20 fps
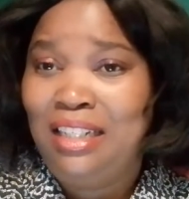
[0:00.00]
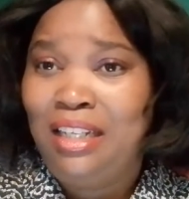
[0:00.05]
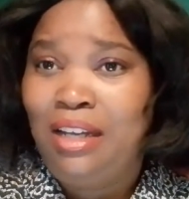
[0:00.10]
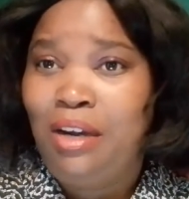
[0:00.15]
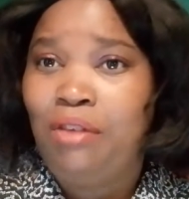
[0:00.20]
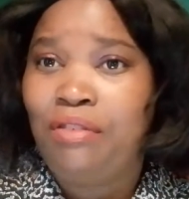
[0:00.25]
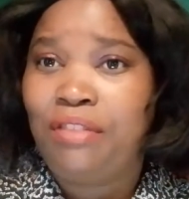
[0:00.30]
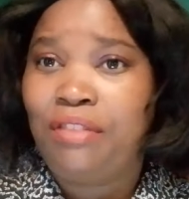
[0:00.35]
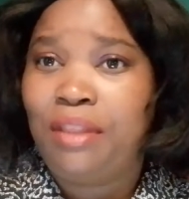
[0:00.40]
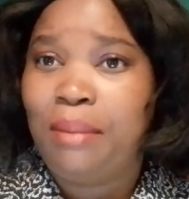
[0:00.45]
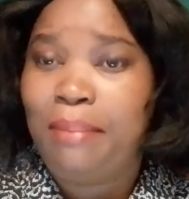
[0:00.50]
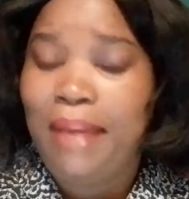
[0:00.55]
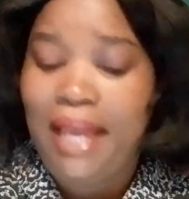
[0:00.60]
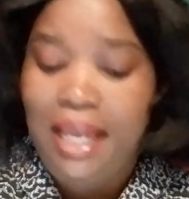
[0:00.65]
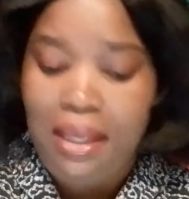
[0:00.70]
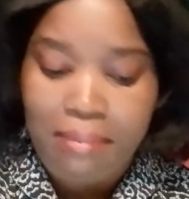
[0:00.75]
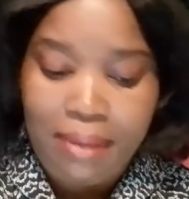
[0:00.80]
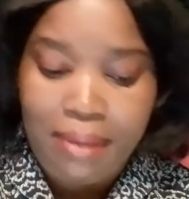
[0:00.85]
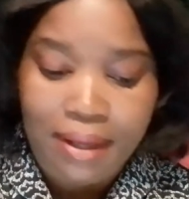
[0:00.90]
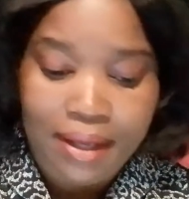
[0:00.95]
of the
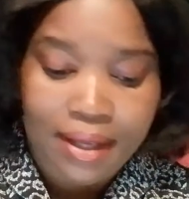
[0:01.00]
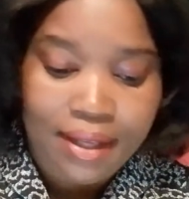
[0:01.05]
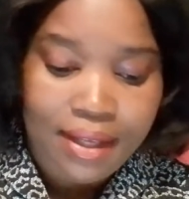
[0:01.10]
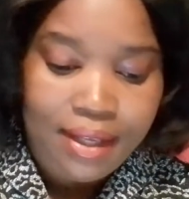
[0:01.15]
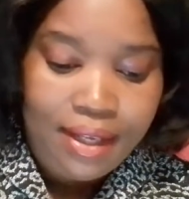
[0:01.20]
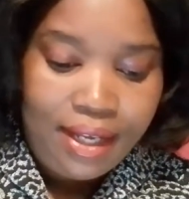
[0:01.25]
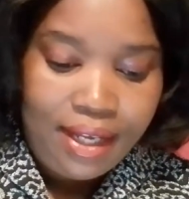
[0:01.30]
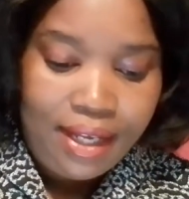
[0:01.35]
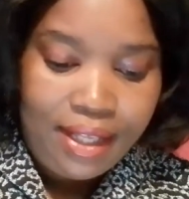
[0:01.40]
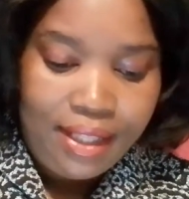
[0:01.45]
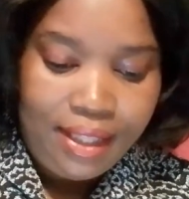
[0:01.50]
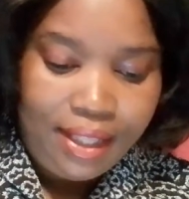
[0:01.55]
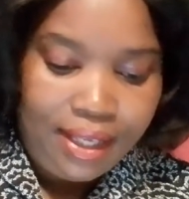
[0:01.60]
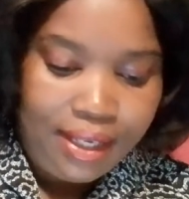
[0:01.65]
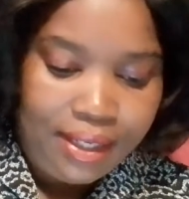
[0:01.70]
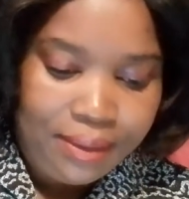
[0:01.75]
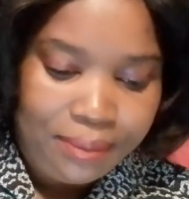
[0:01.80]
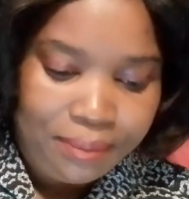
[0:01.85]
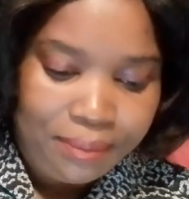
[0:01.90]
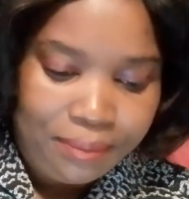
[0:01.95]
paper. And
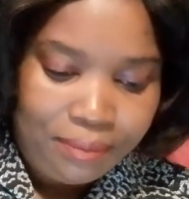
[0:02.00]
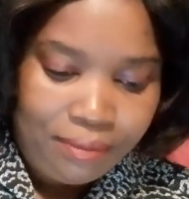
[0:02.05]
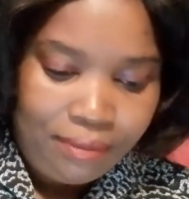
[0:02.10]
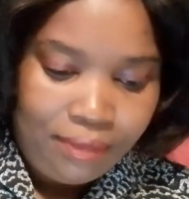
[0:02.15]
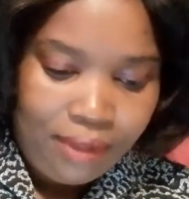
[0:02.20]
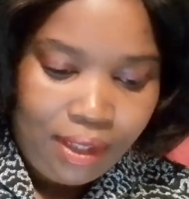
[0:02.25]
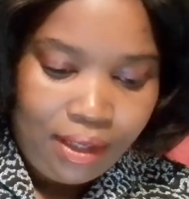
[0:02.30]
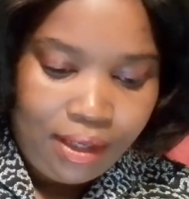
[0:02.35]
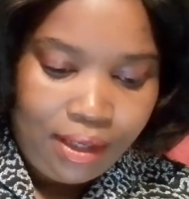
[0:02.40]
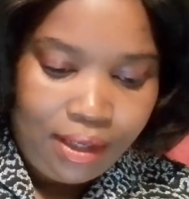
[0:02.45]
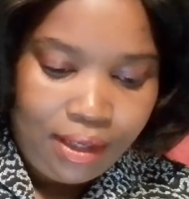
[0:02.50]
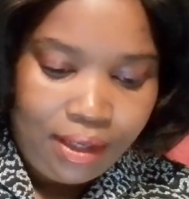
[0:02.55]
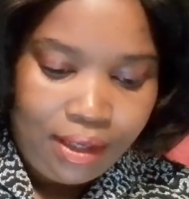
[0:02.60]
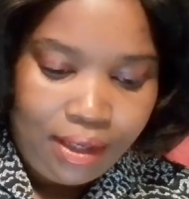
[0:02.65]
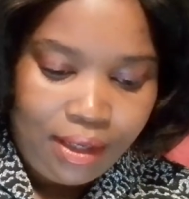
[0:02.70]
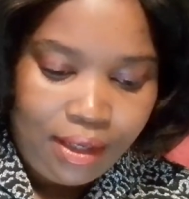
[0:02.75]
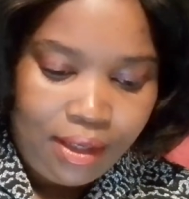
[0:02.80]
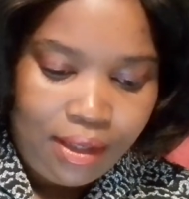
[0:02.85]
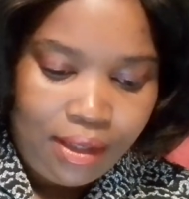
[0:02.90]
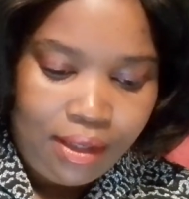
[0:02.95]
then
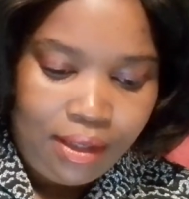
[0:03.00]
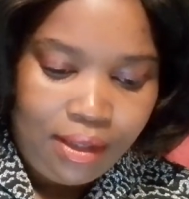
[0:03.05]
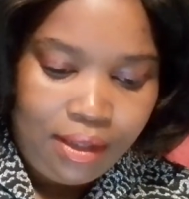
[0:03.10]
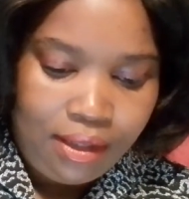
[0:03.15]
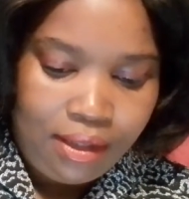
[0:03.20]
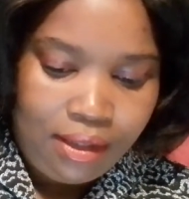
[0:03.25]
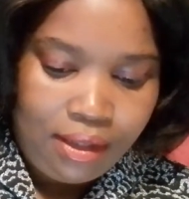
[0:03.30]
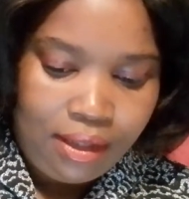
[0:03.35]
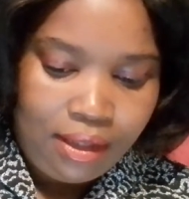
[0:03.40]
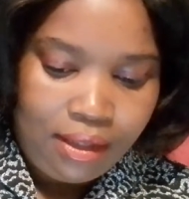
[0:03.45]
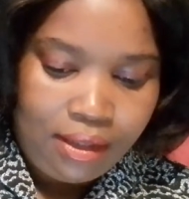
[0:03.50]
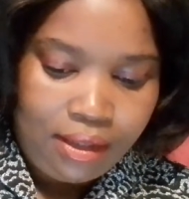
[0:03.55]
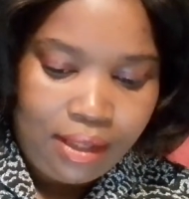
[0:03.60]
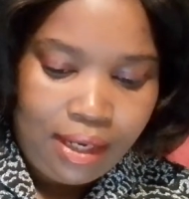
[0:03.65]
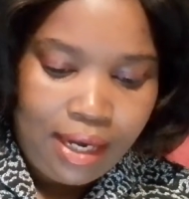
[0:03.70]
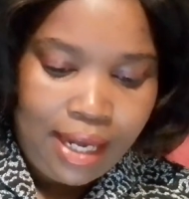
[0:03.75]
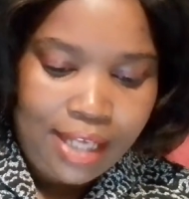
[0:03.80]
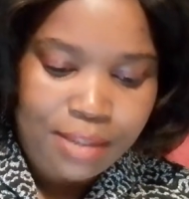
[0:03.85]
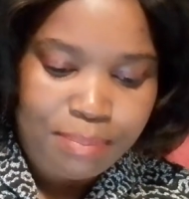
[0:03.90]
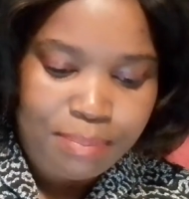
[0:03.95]
the
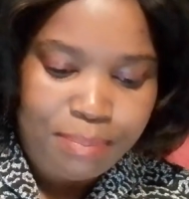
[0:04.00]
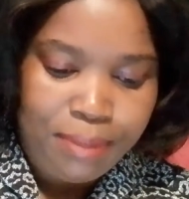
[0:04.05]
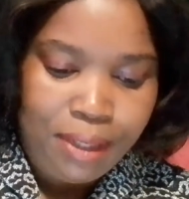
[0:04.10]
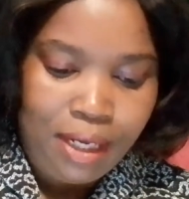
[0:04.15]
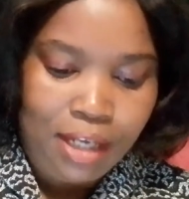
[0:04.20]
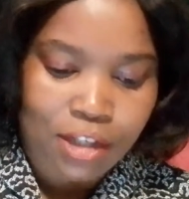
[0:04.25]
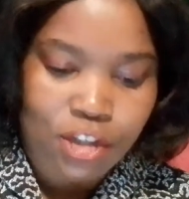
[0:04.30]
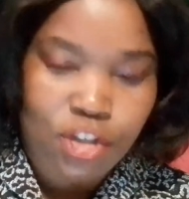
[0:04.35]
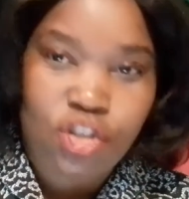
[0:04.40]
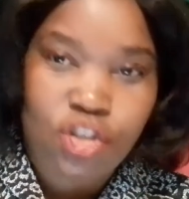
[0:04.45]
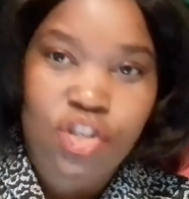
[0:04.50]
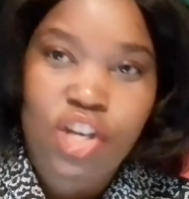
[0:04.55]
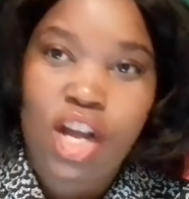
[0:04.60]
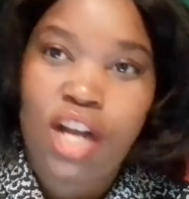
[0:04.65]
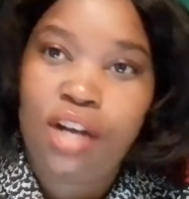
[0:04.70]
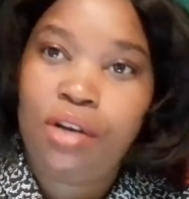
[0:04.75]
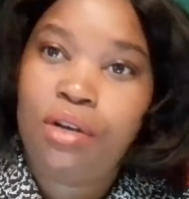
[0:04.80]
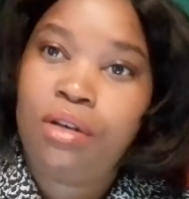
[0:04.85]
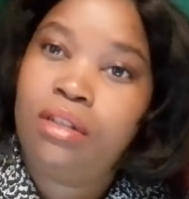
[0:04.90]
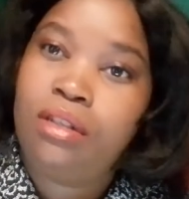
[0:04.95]
last biggest
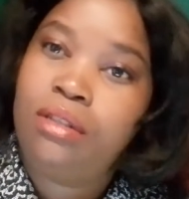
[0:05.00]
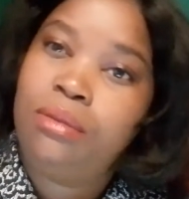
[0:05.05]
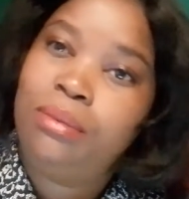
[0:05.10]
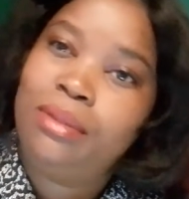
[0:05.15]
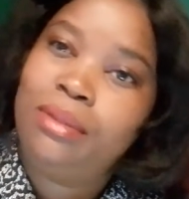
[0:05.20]
chunk, it